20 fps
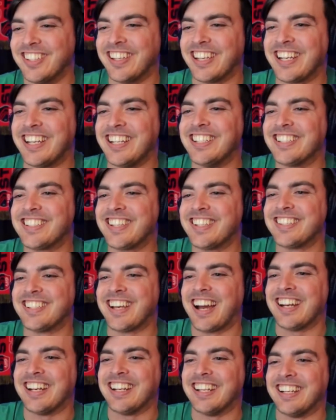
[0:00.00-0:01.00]
Like he just yeah.
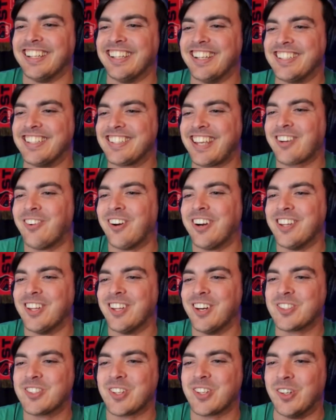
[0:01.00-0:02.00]
decided it's like one of
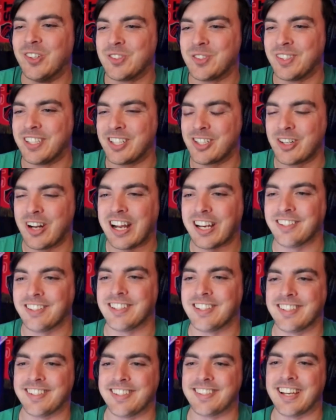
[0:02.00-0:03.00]
those goals when a striker
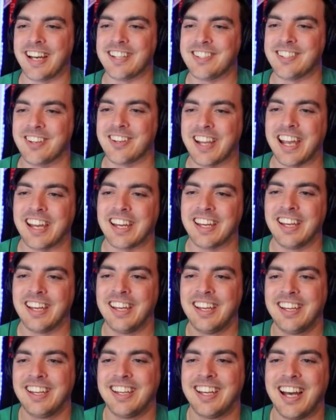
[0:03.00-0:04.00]
just decides, okay,
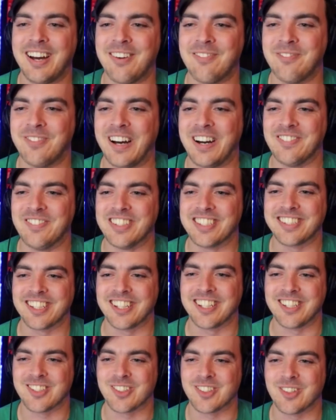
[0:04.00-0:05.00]
I'm I'm just
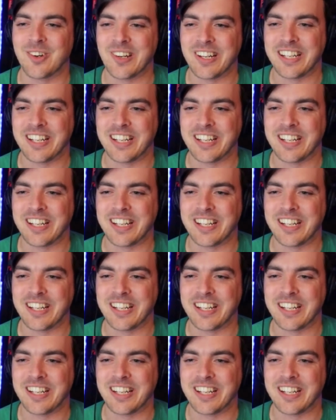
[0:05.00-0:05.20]
gonna score.